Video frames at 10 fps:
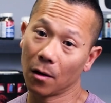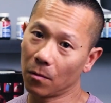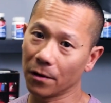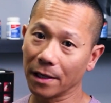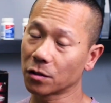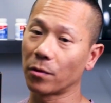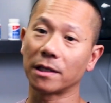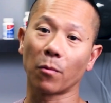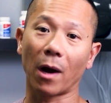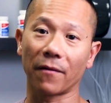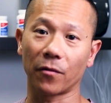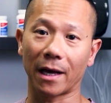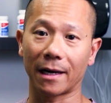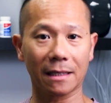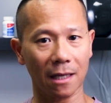Well, there's a reason why for
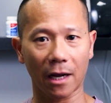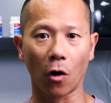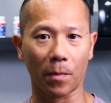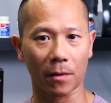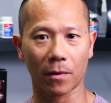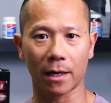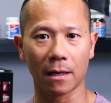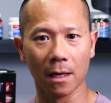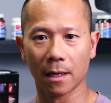that. That's not helping, right?